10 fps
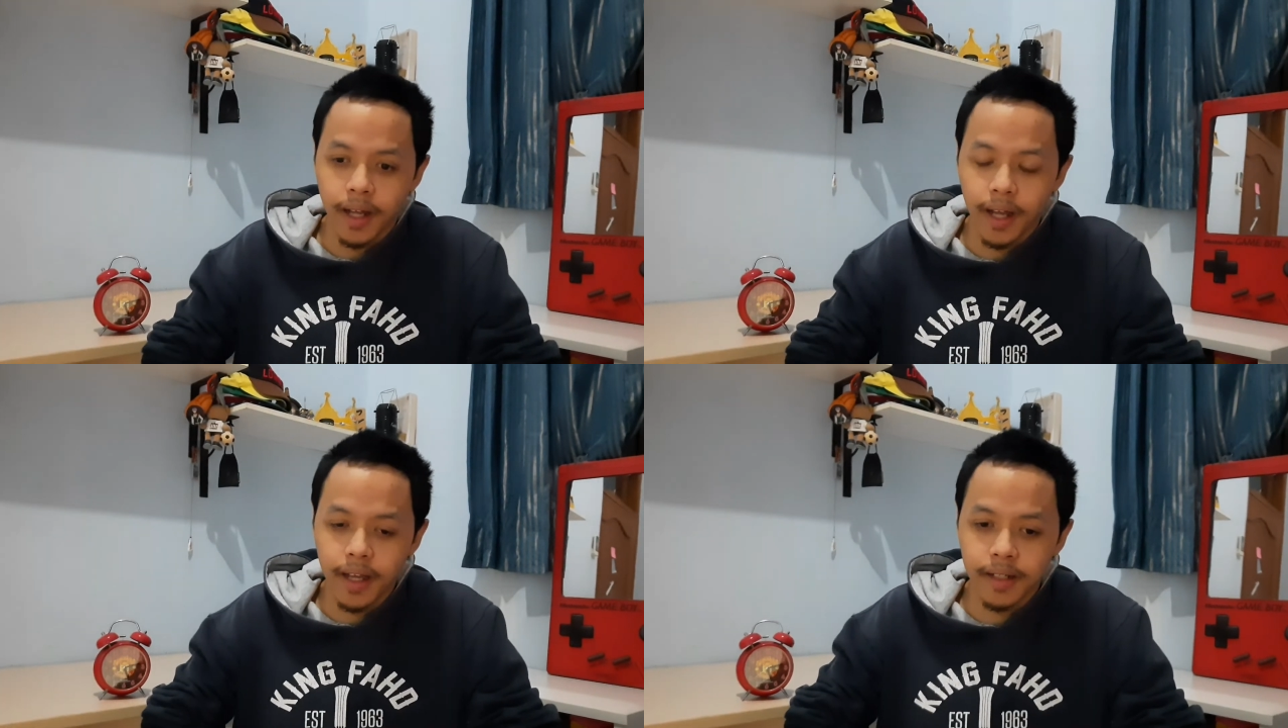
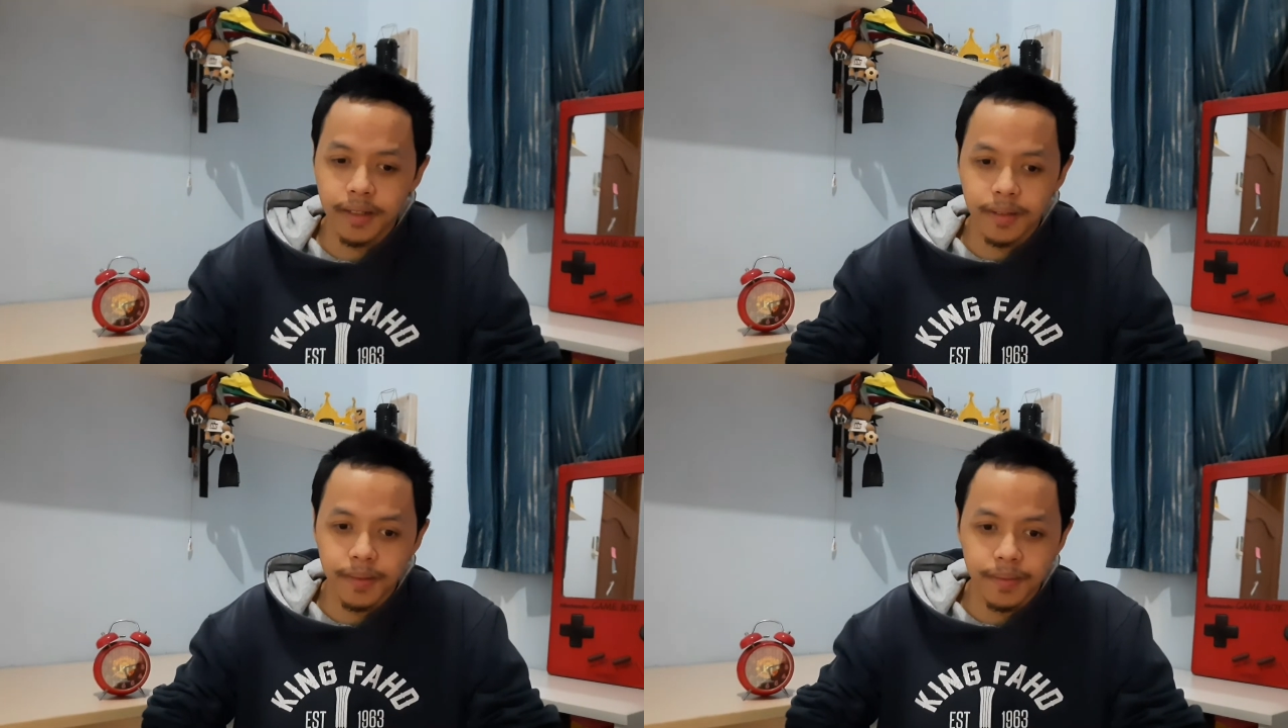
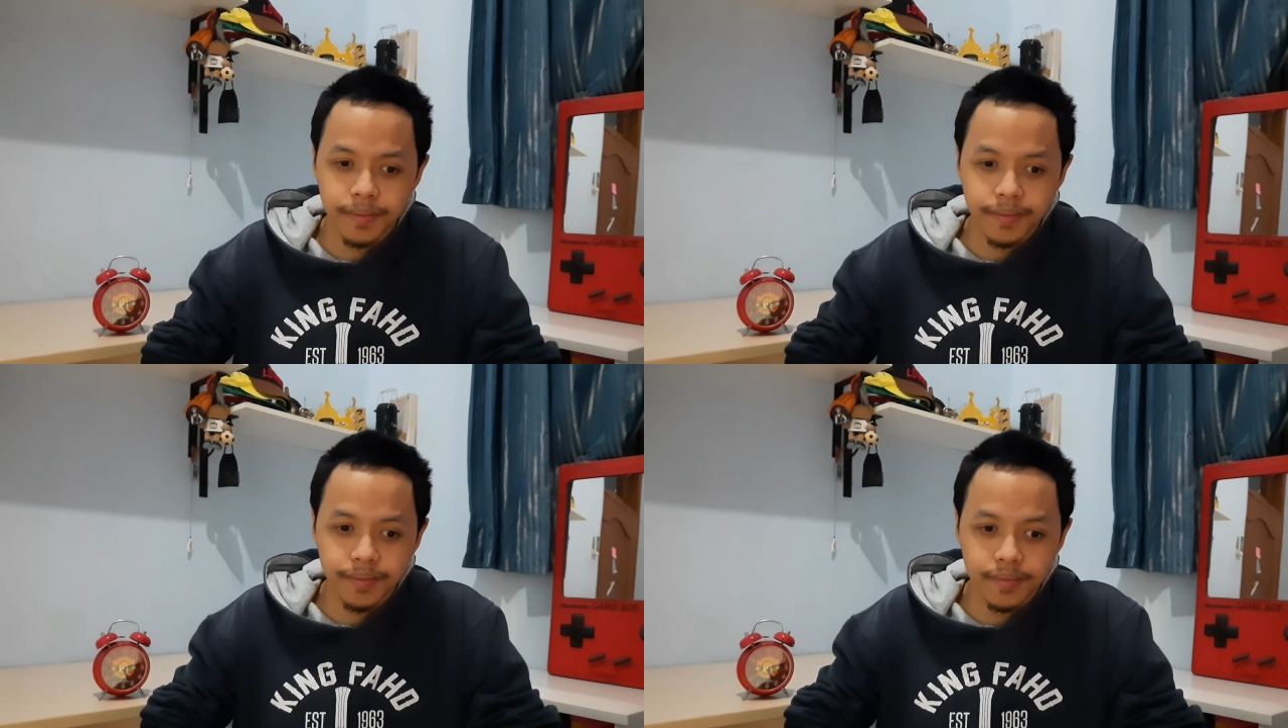And
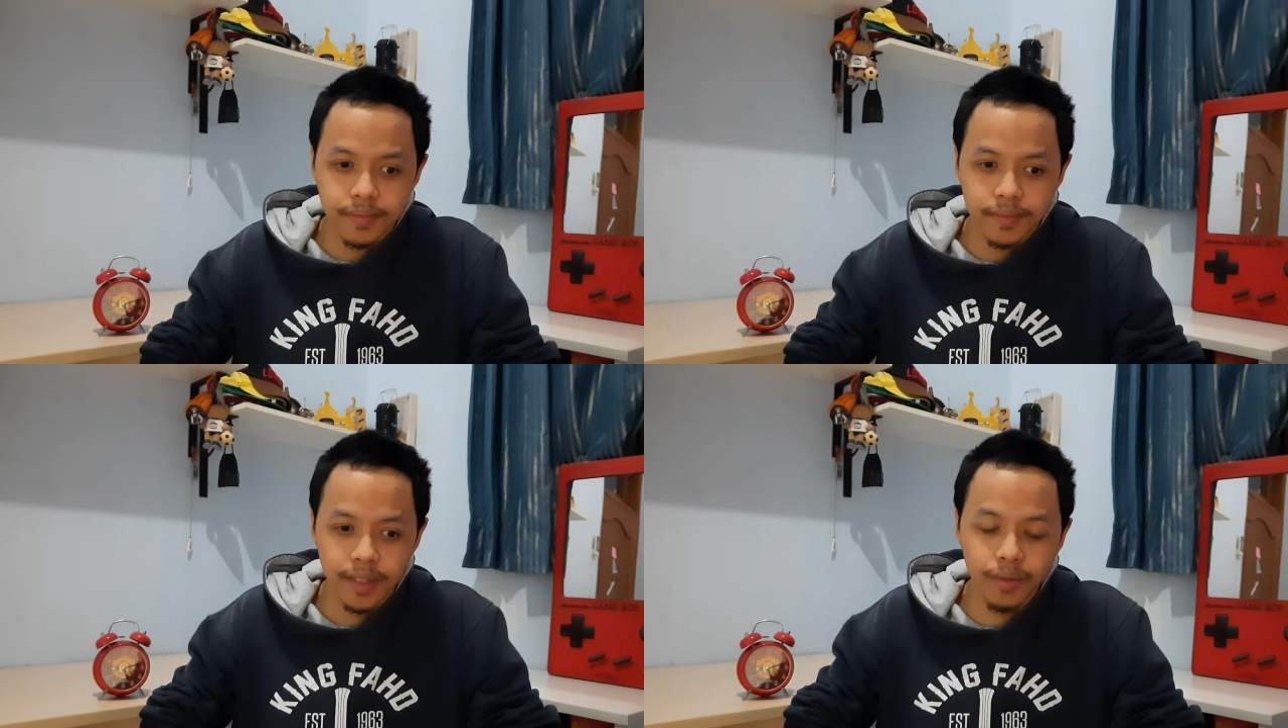
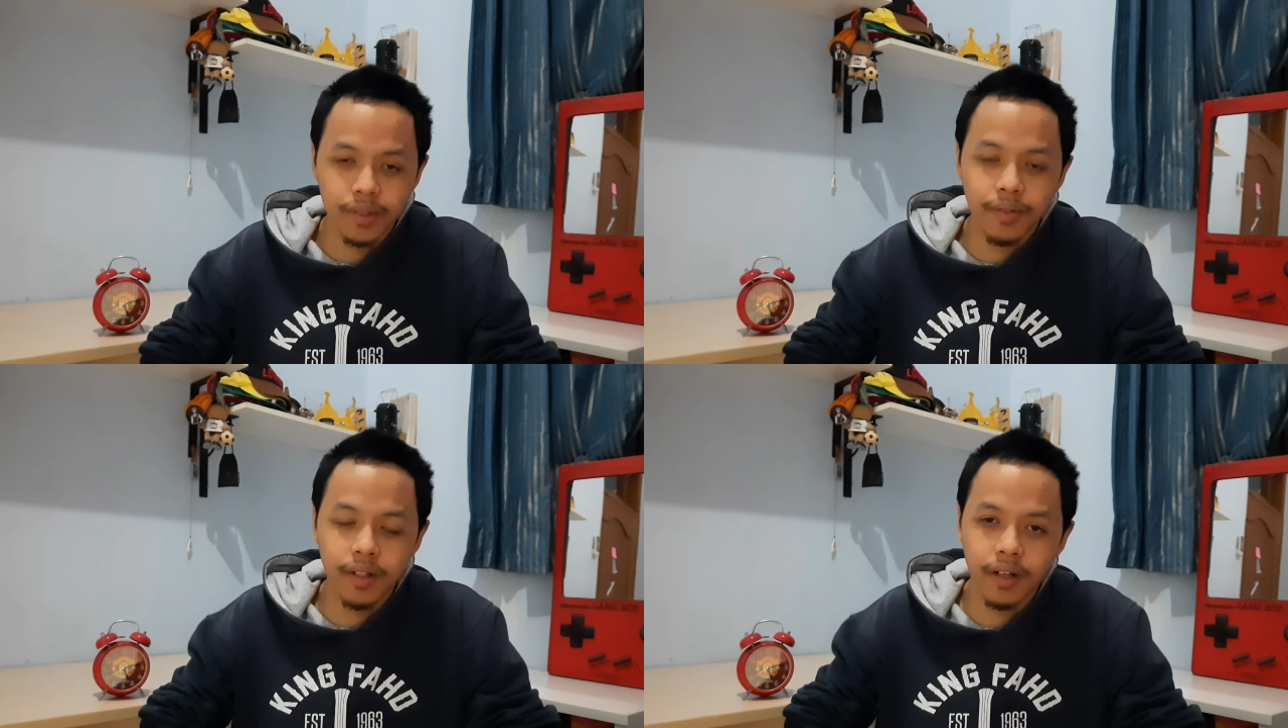it was
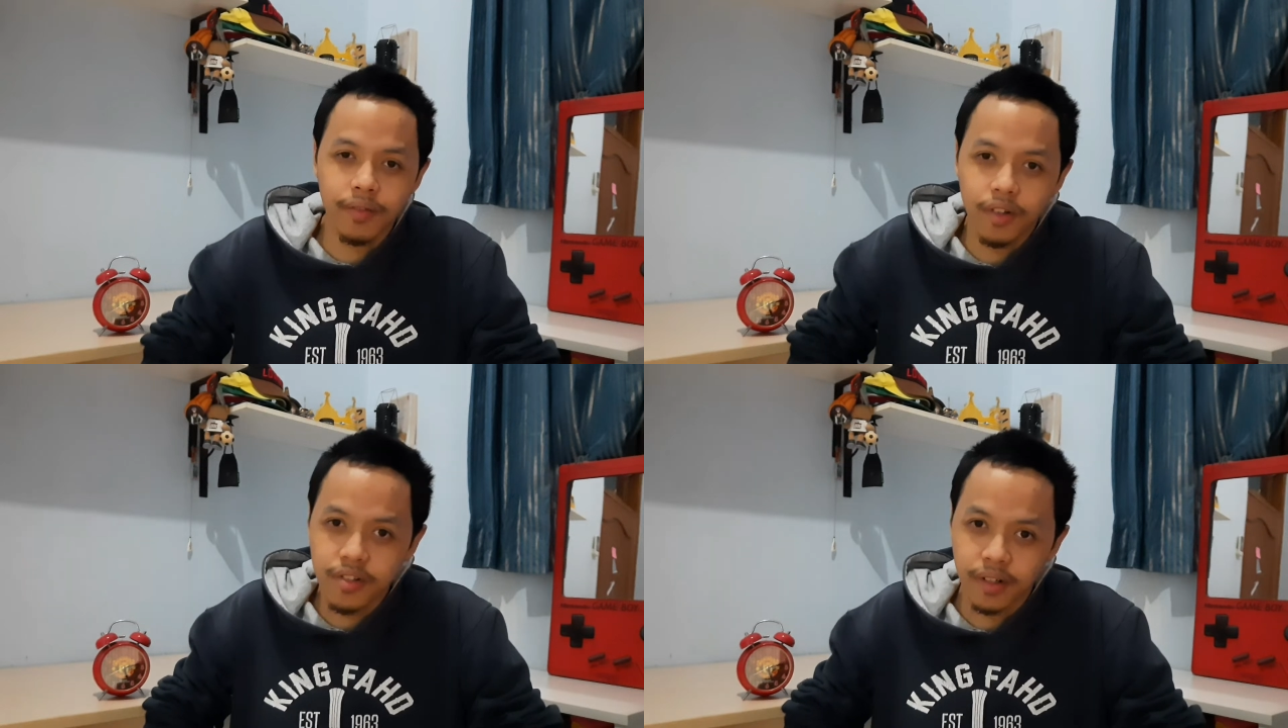very
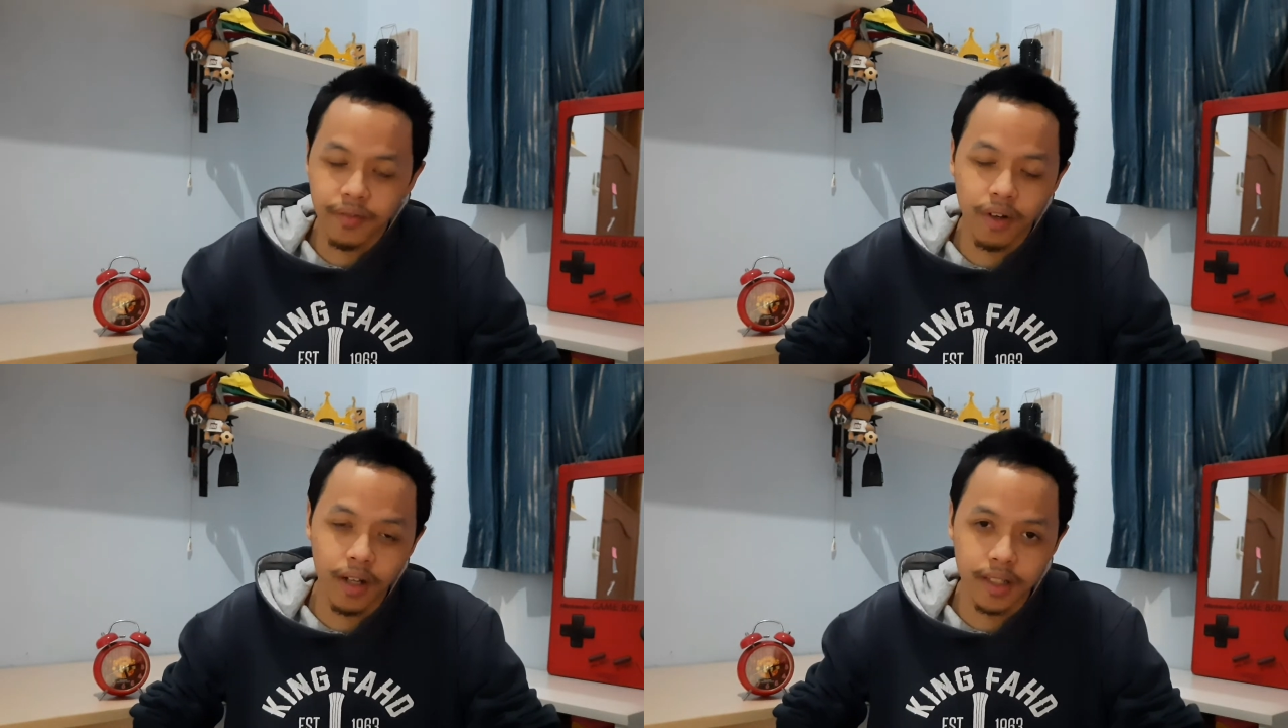unfortunate
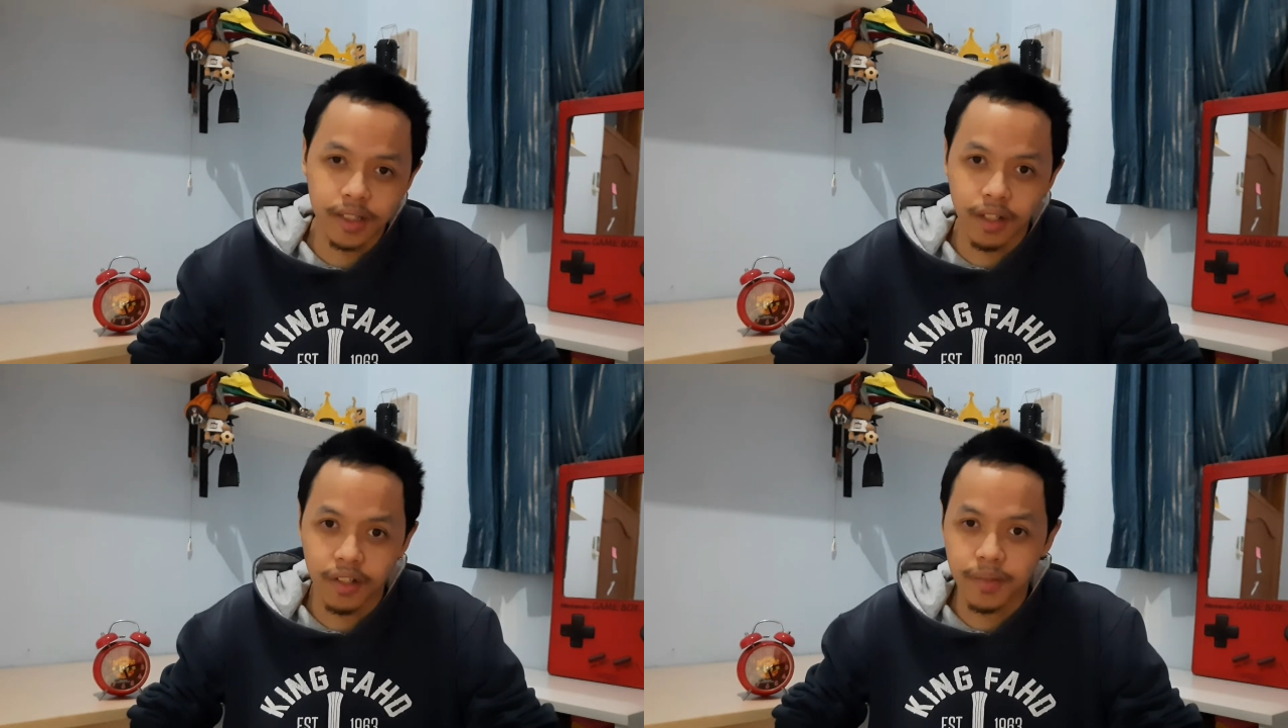for Alex
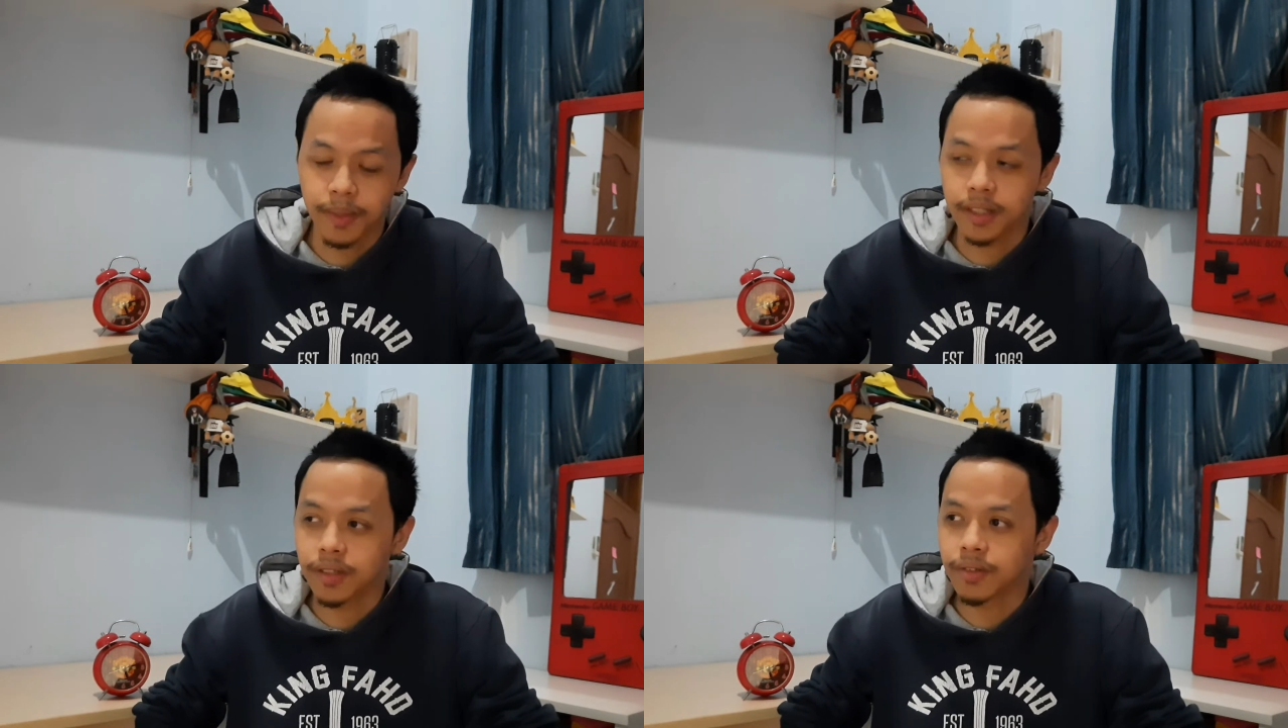Telles
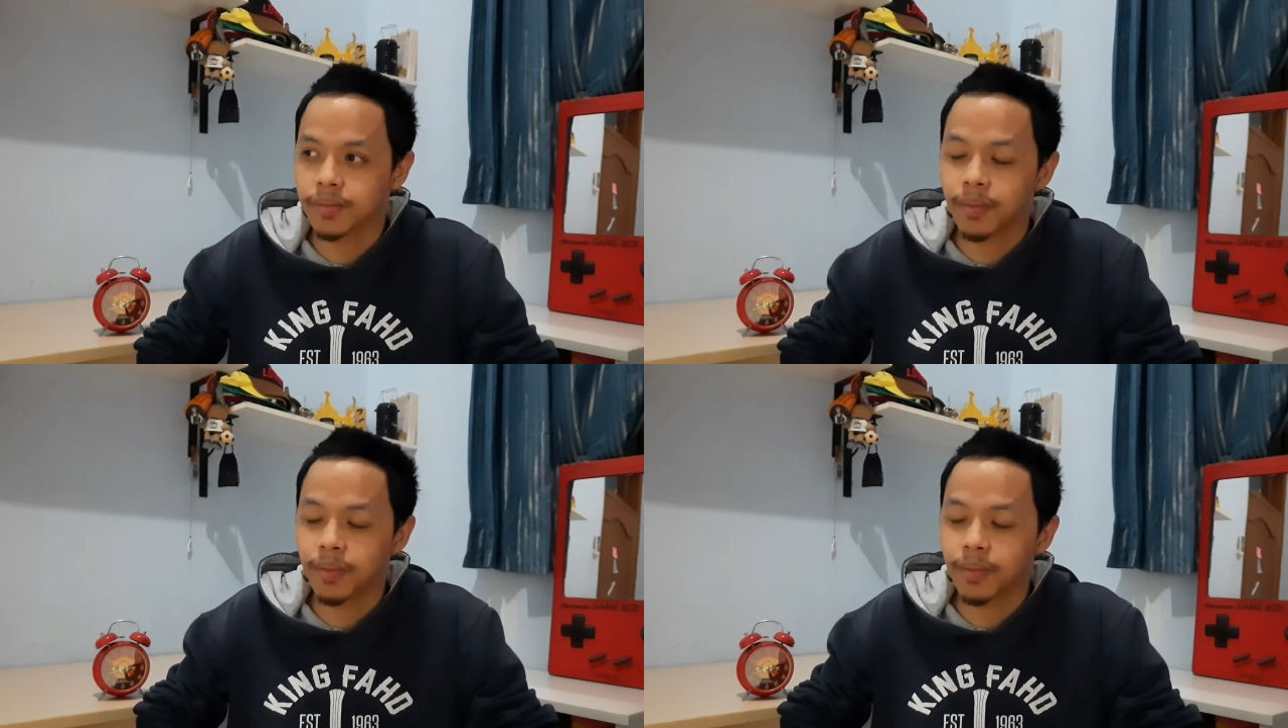because he was